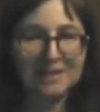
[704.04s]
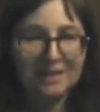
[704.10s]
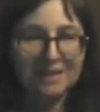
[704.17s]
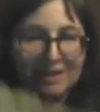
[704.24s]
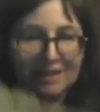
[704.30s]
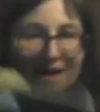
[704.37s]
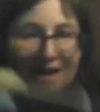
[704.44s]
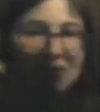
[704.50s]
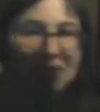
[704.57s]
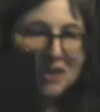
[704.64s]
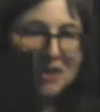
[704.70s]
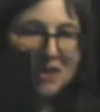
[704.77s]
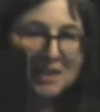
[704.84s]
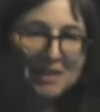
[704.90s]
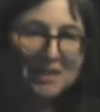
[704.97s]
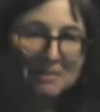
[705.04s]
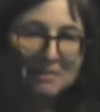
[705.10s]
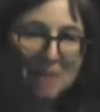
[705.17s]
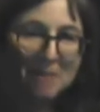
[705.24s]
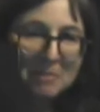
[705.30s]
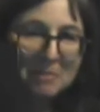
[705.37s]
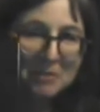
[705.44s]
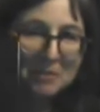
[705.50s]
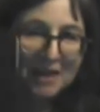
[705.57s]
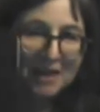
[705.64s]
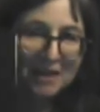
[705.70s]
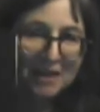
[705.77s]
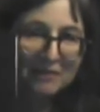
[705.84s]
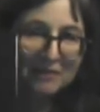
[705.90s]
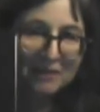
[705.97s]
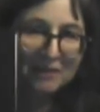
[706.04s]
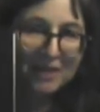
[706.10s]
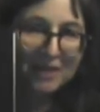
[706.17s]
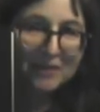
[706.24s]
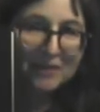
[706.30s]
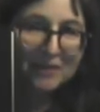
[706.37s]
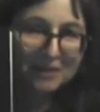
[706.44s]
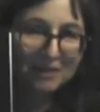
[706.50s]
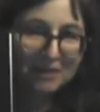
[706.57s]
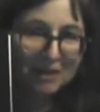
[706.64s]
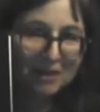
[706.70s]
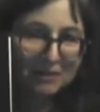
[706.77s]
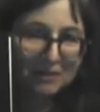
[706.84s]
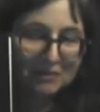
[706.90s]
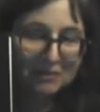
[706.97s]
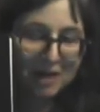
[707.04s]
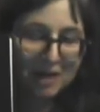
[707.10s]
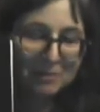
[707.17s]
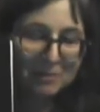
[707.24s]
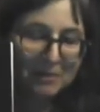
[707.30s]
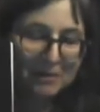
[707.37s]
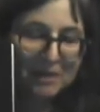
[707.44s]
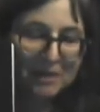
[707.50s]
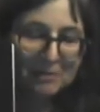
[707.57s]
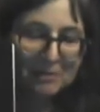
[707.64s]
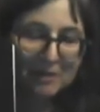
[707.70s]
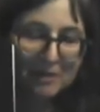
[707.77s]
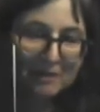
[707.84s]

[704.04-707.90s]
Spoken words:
And I checked my book out of Ithaca College Library,